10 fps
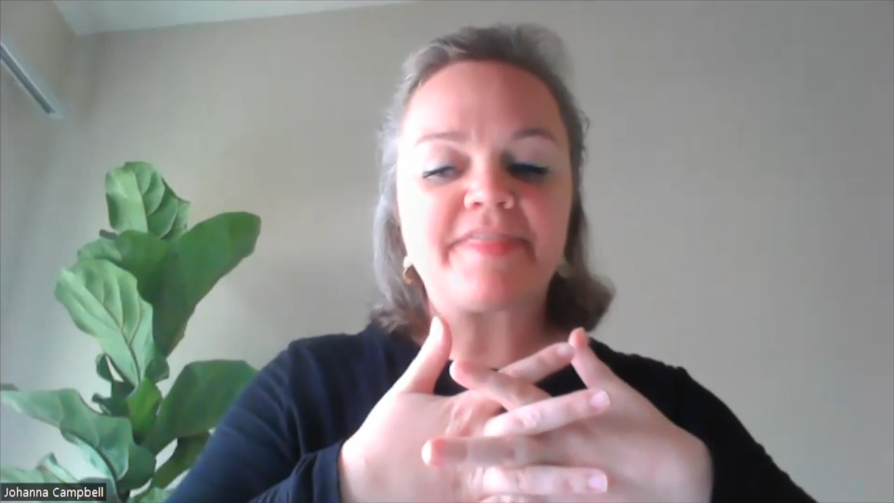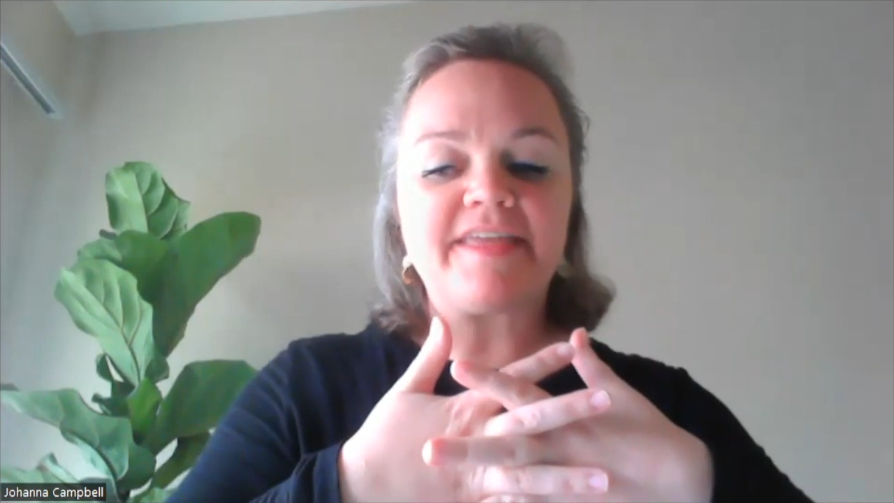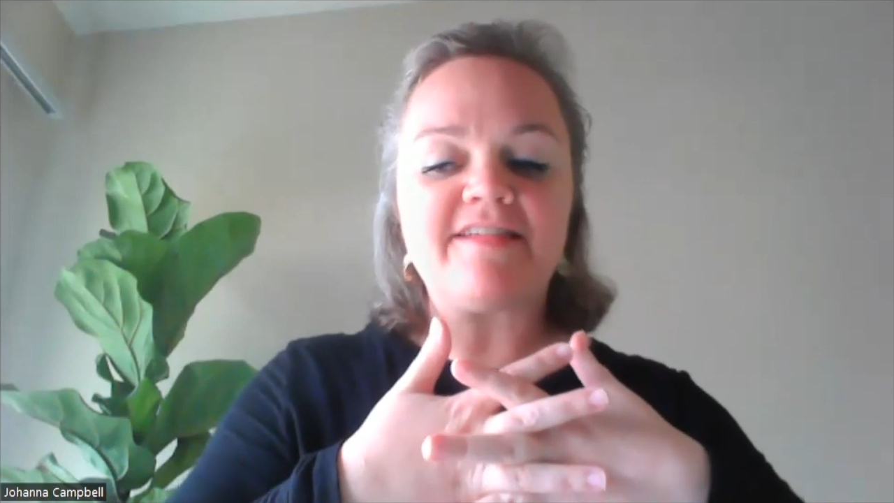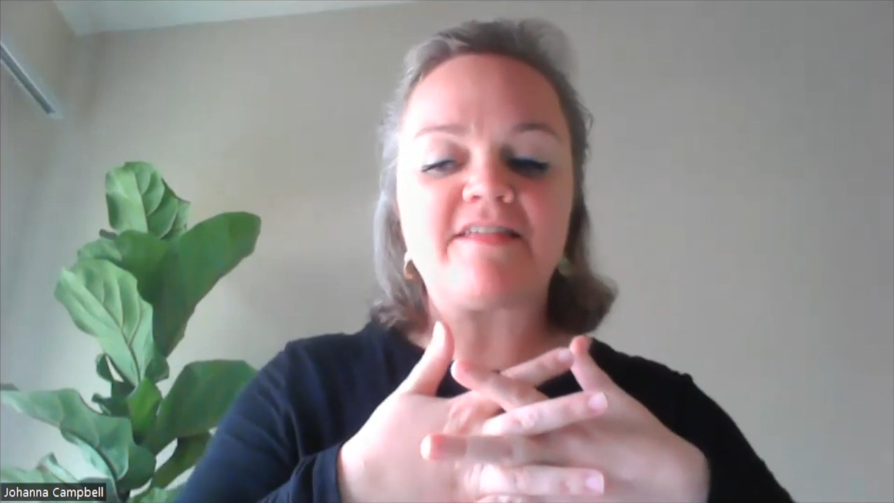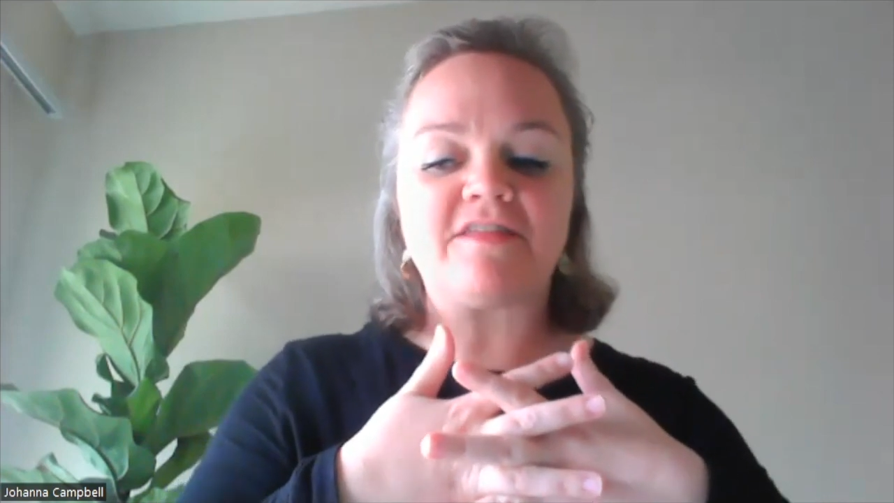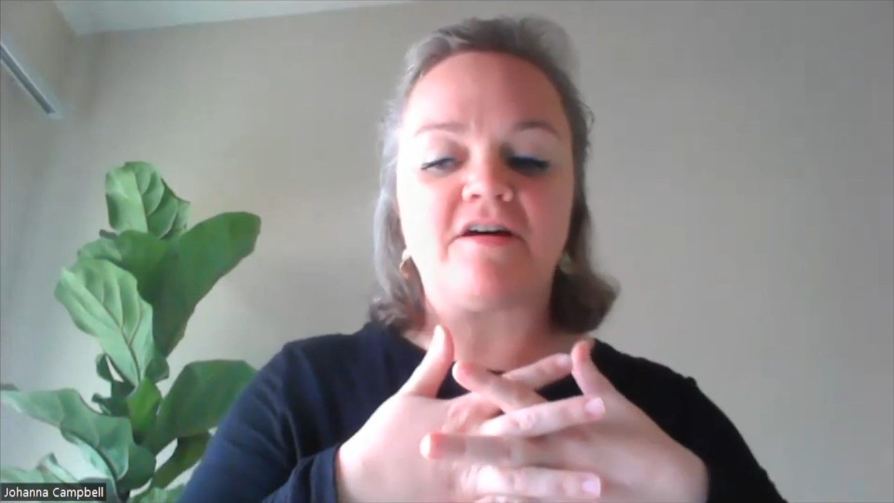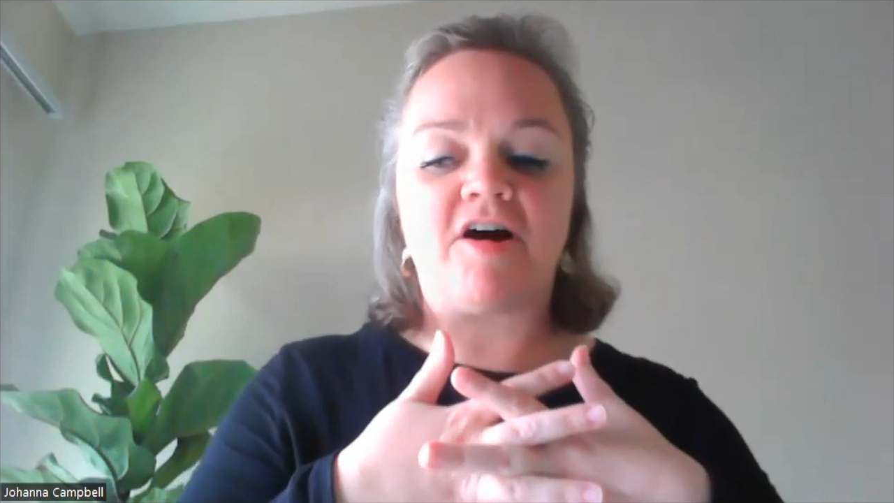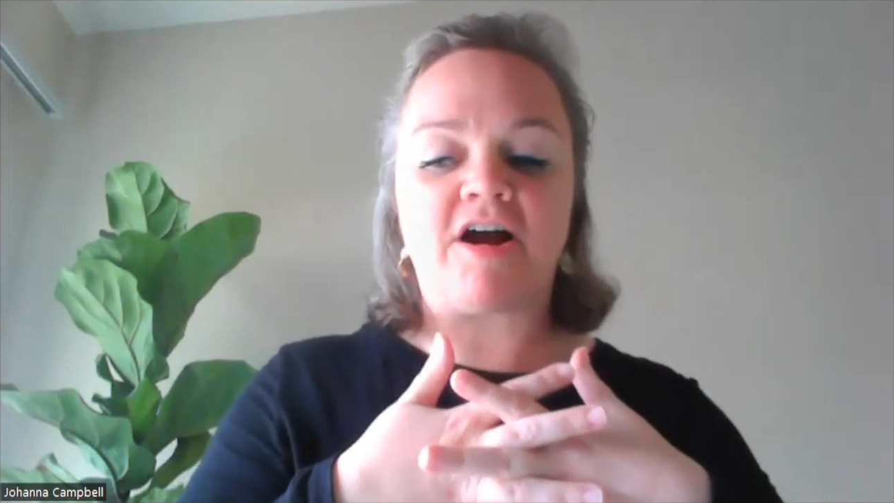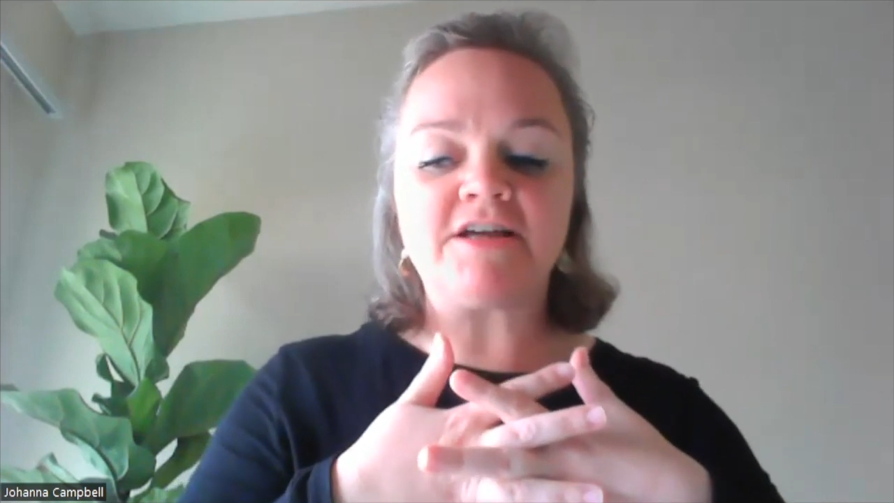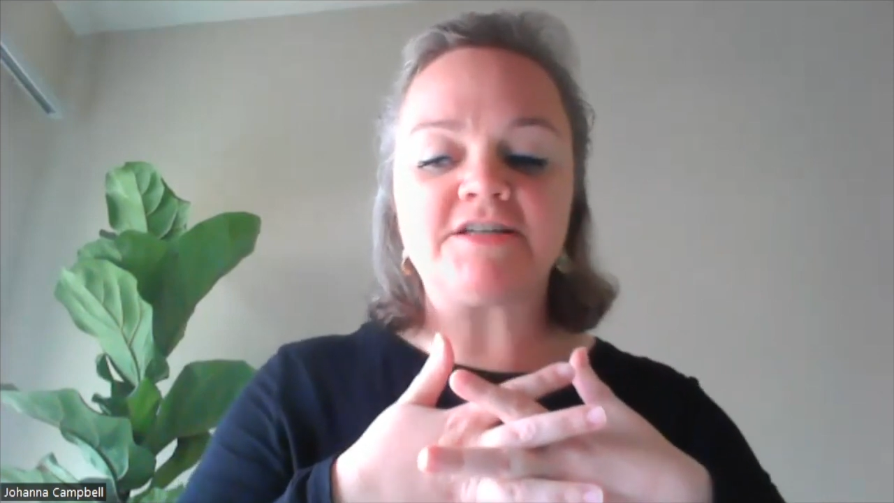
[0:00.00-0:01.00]
is at the
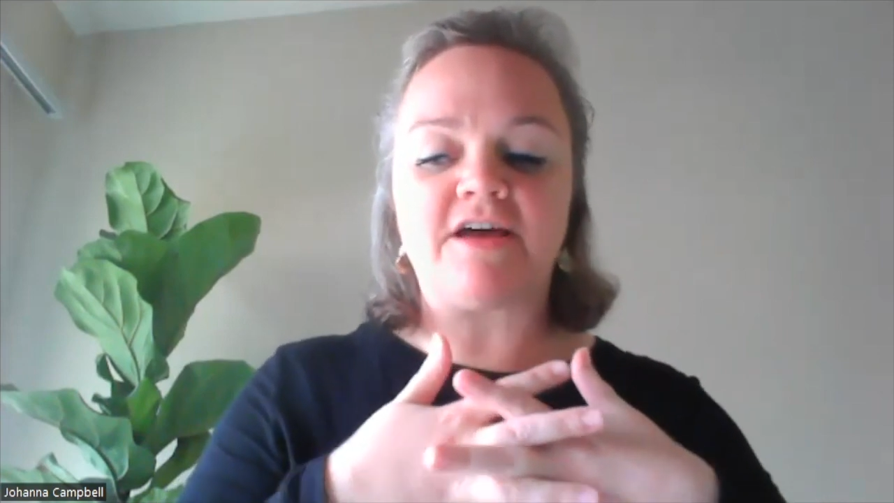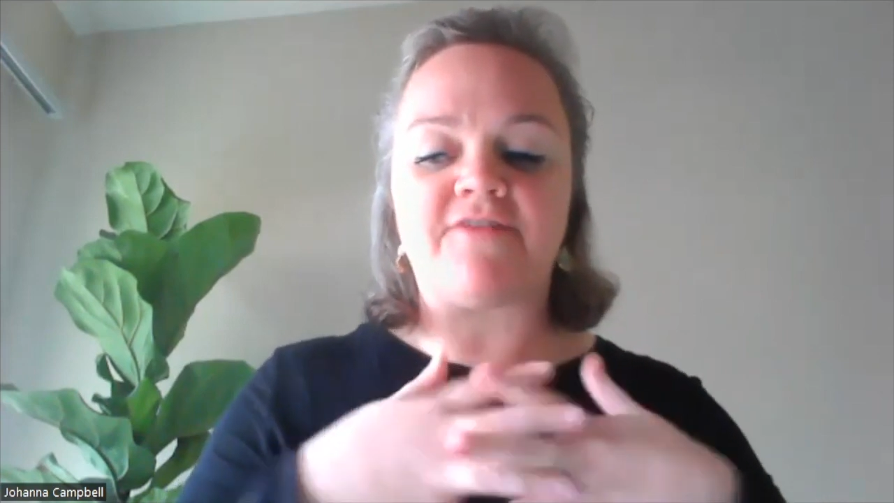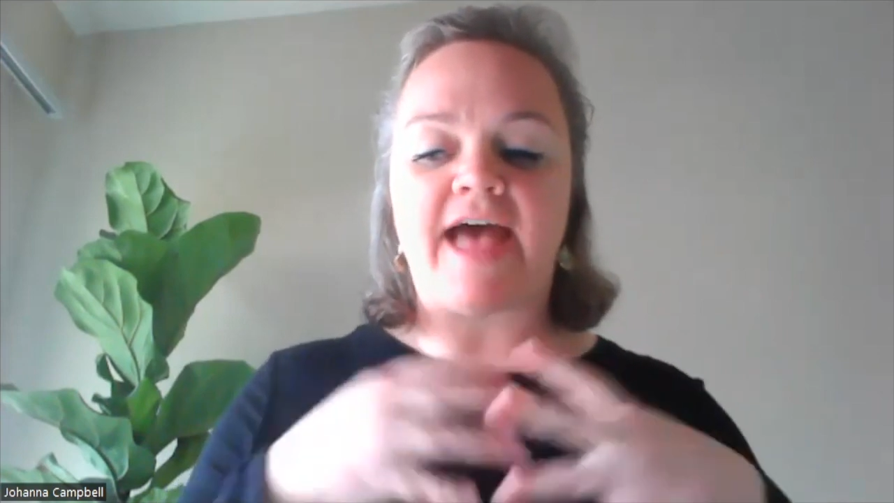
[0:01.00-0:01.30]
heart of